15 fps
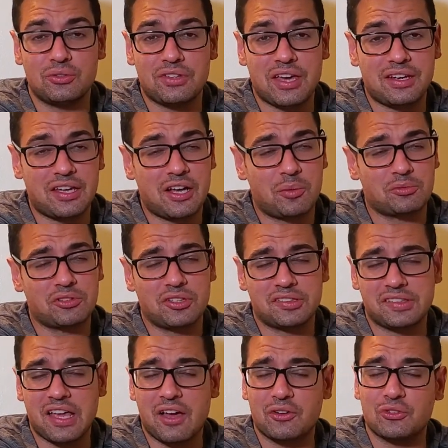That helps
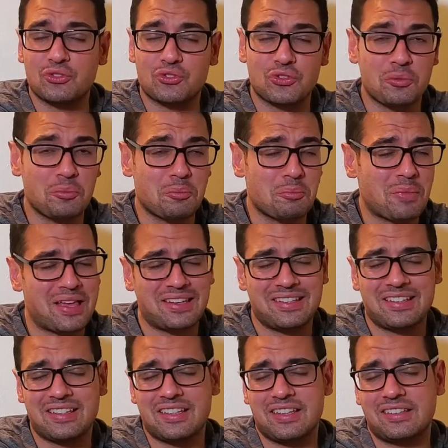us out
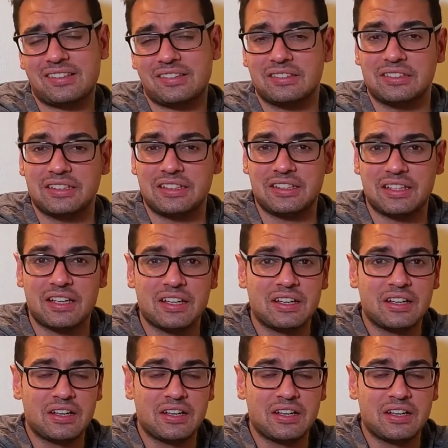tremendously.